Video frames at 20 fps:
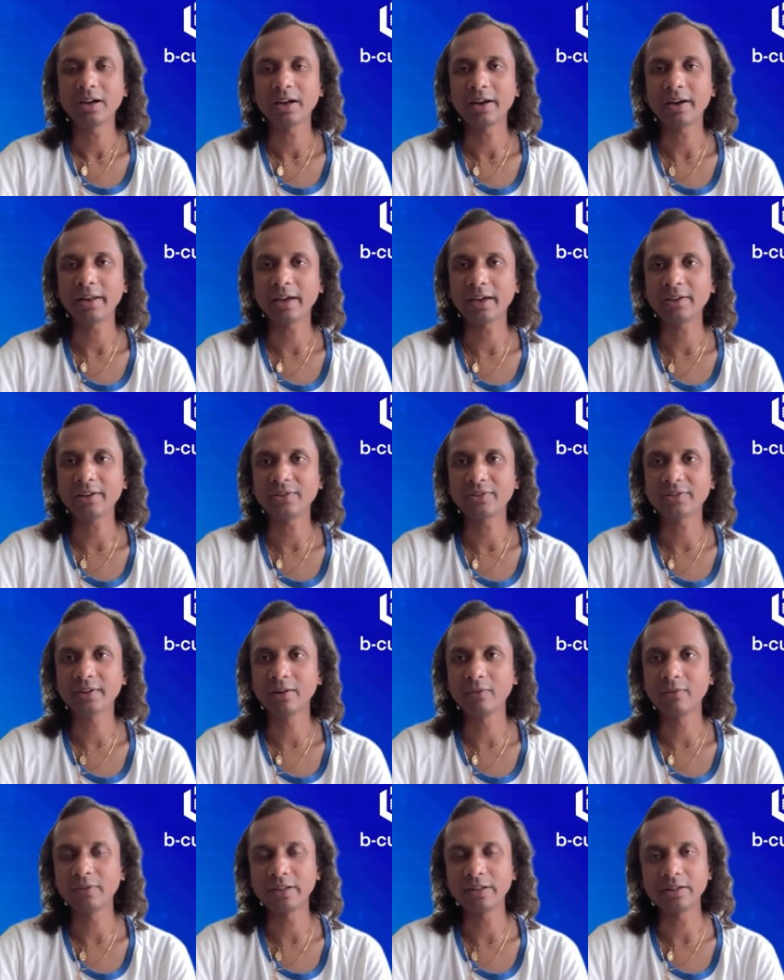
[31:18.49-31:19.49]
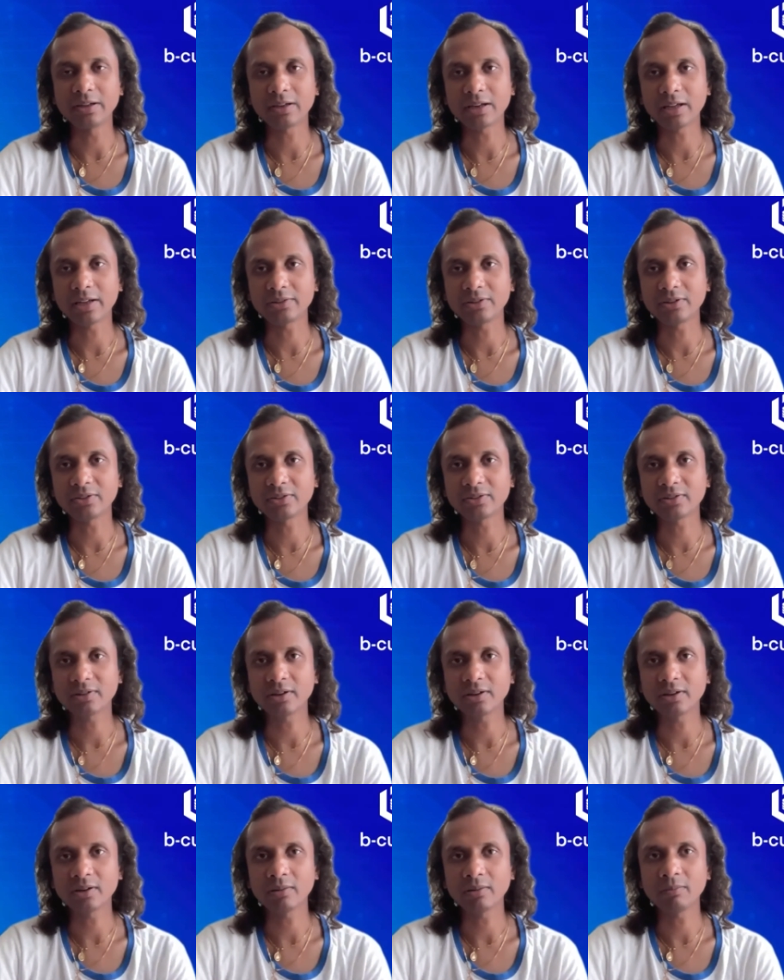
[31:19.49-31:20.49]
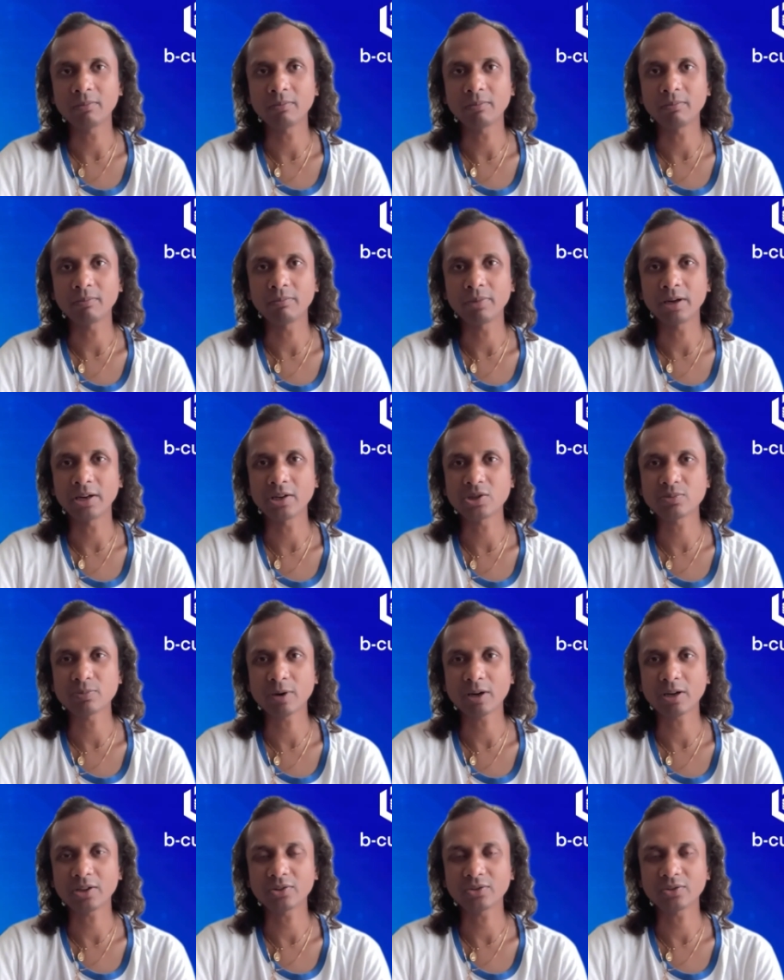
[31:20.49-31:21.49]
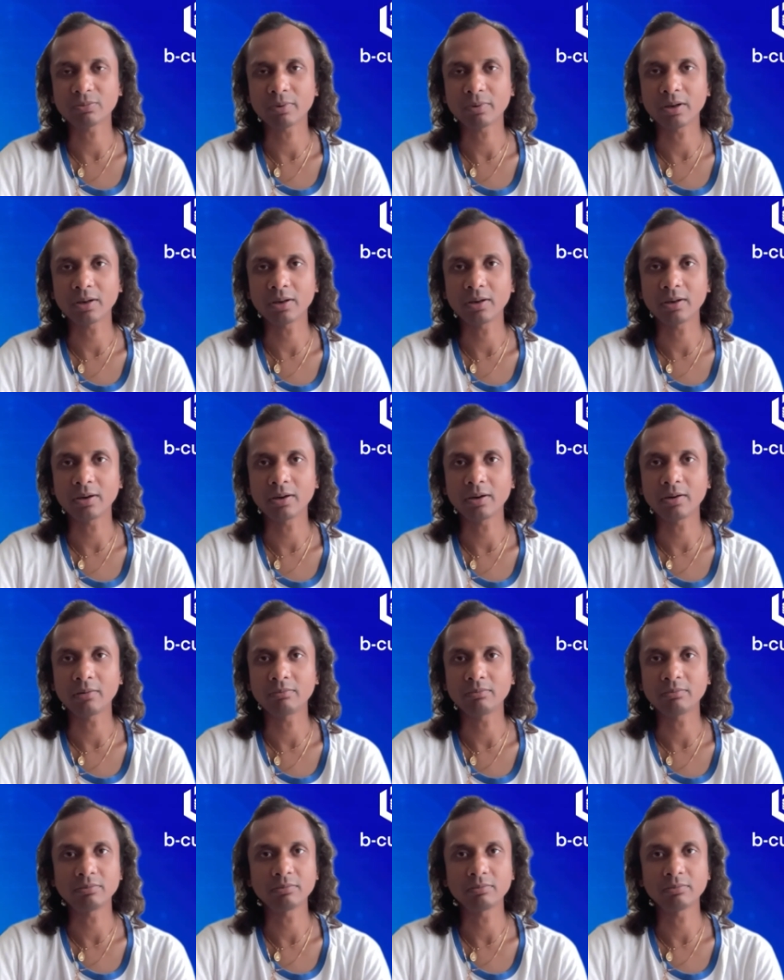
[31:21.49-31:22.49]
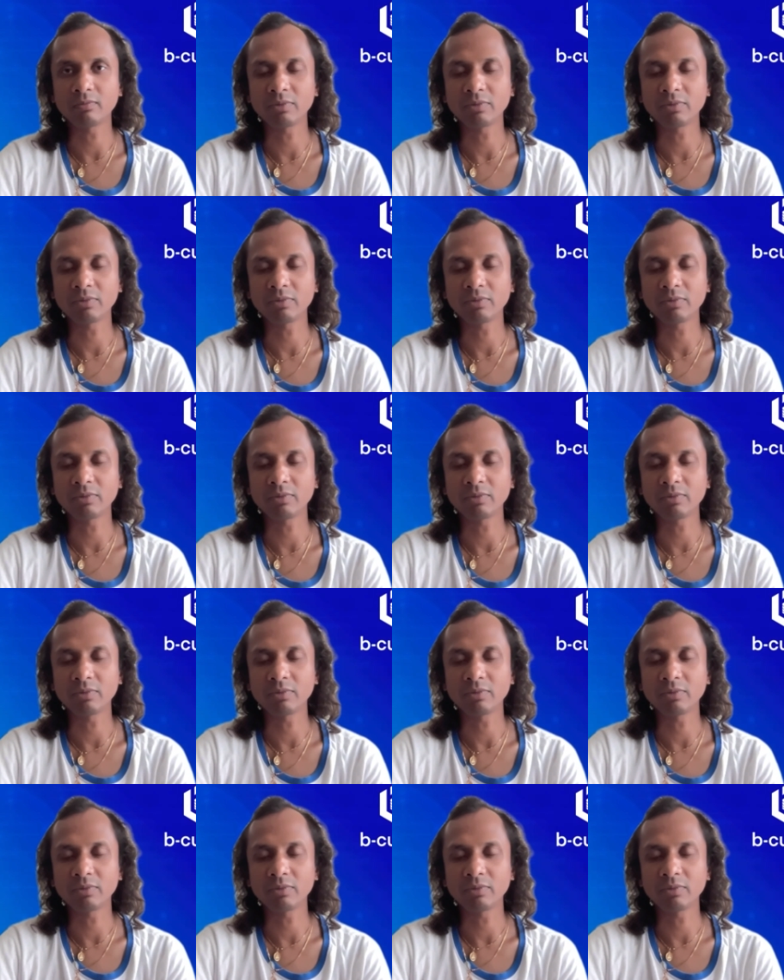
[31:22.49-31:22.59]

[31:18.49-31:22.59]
and i still feel that like this um, bearish markets will um,